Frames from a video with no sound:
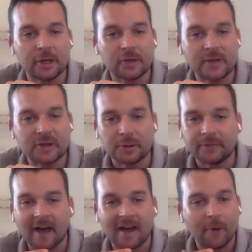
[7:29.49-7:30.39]
especially
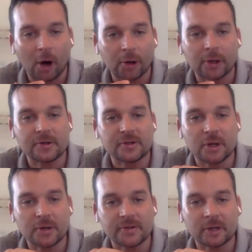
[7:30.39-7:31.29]
5 partners,
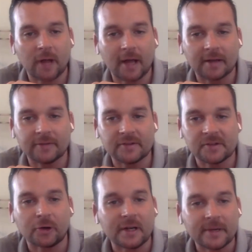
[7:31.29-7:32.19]
is there a lot of
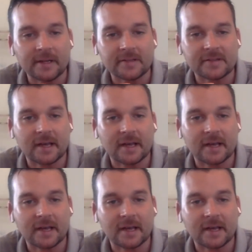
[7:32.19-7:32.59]
disagreements?